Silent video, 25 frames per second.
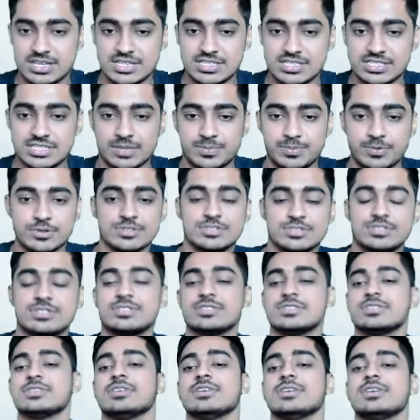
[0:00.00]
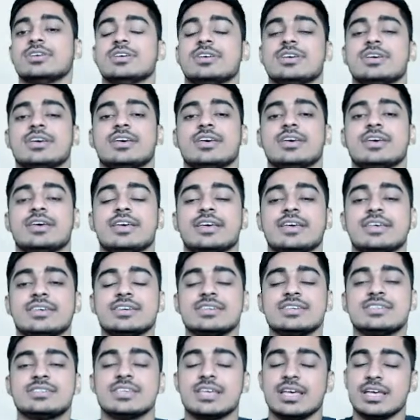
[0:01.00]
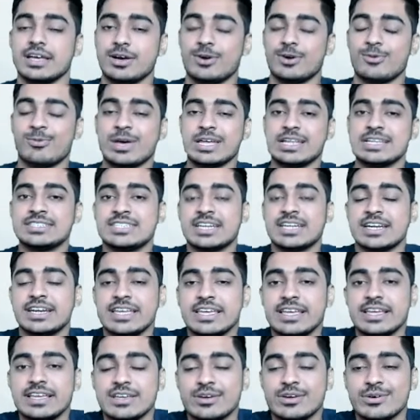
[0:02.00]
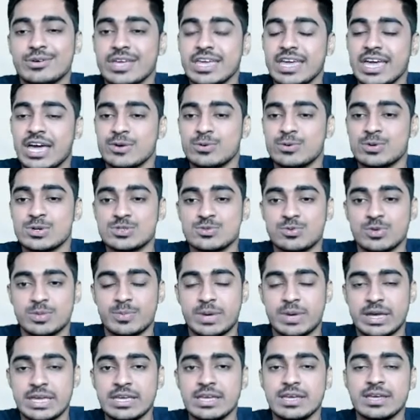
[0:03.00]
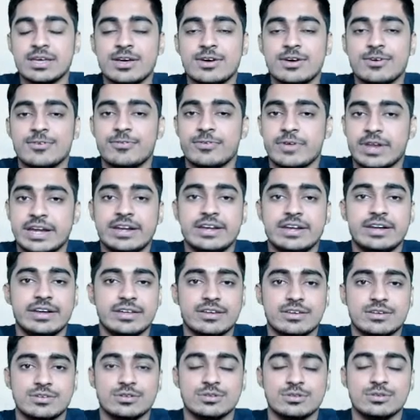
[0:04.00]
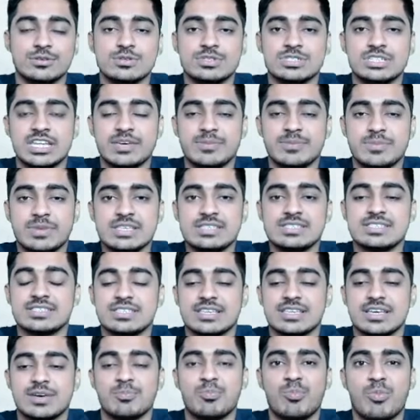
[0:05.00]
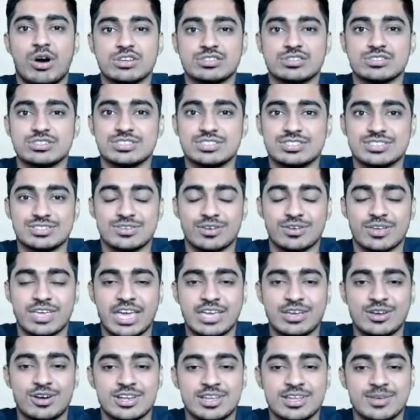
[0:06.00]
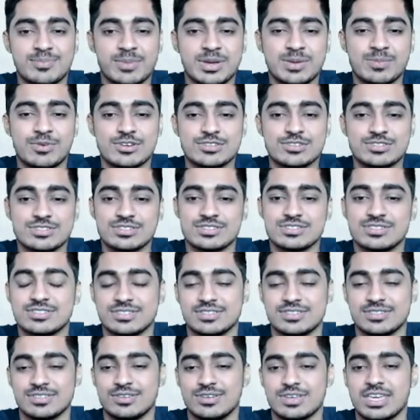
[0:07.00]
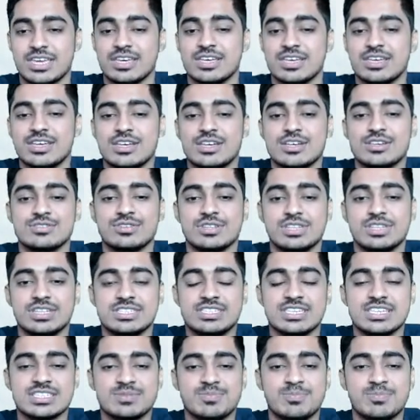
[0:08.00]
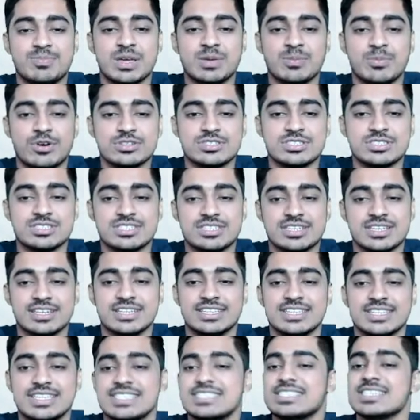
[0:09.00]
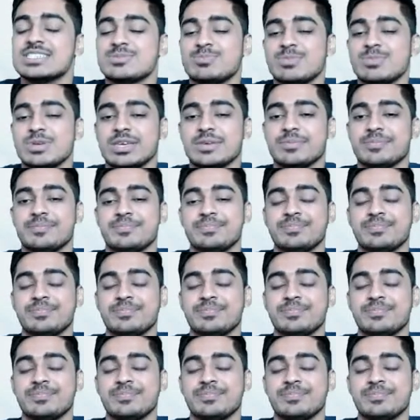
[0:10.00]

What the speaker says: Suppose, yes, while studying, okay, I was with my friend whose name is boss. Okay, I call him my boss. Okay, so this is my boss, this is me.